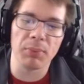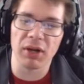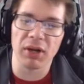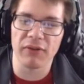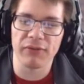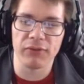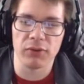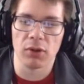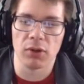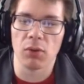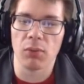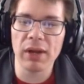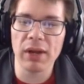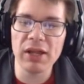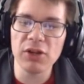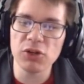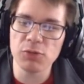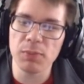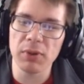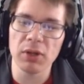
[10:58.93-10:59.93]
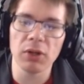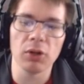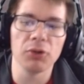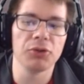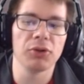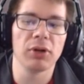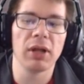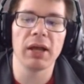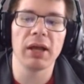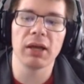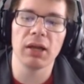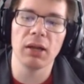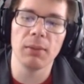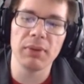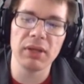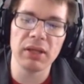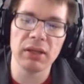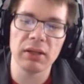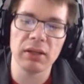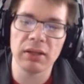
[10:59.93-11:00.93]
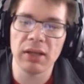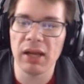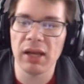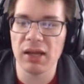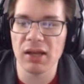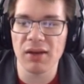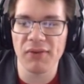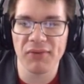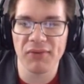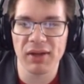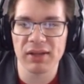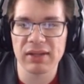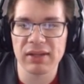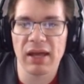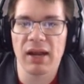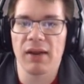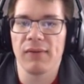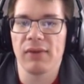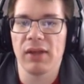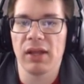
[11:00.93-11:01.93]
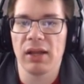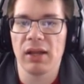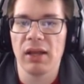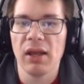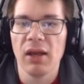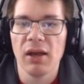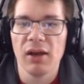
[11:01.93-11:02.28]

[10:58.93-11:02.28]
but if you're a range build, you're not going to be gaining effect out of it.